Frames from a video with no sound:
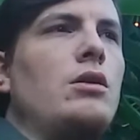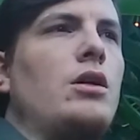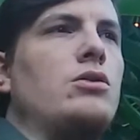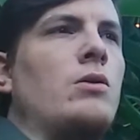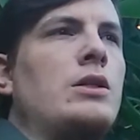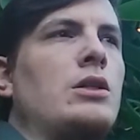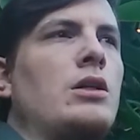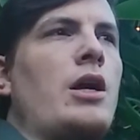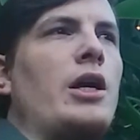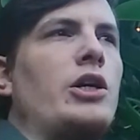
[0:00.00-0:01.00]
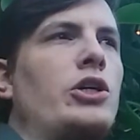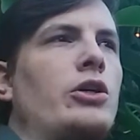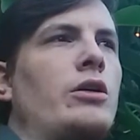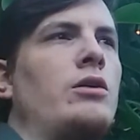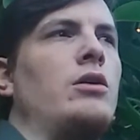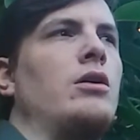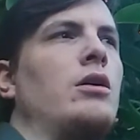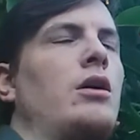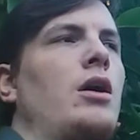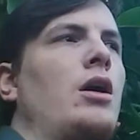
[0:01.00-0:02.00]
his resignation,
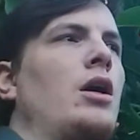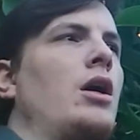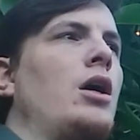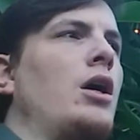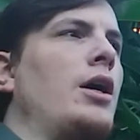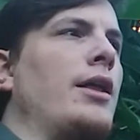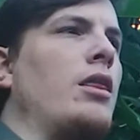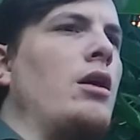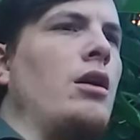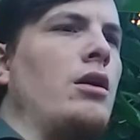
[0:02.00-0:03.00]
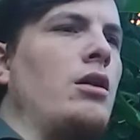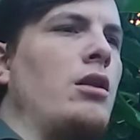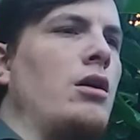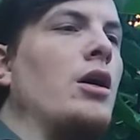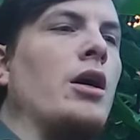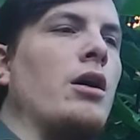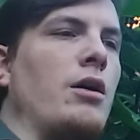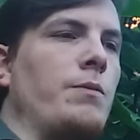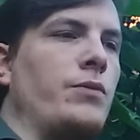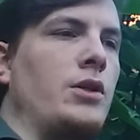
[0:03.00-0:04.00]
I think that
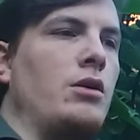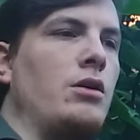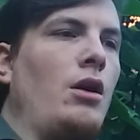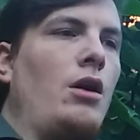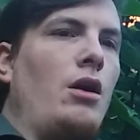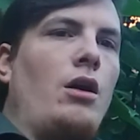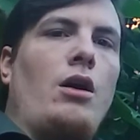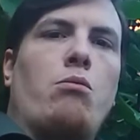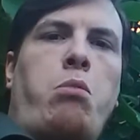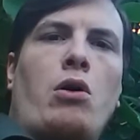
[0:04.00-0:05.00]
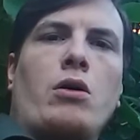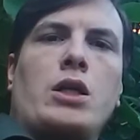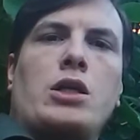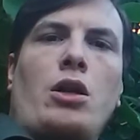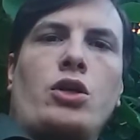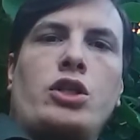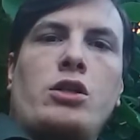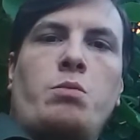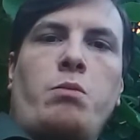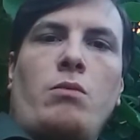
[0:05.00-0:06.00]
Boris lost
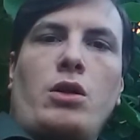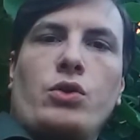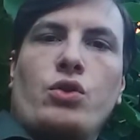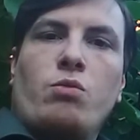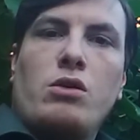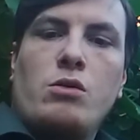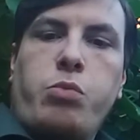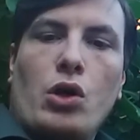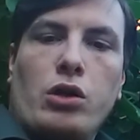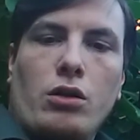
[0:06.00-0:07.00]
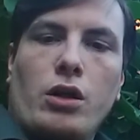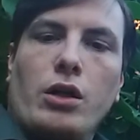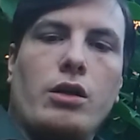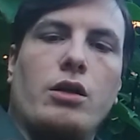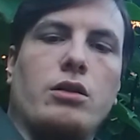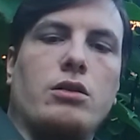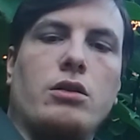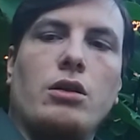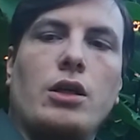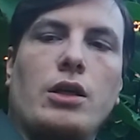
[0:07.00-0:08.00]
his bottle
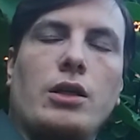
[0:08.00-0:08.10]
and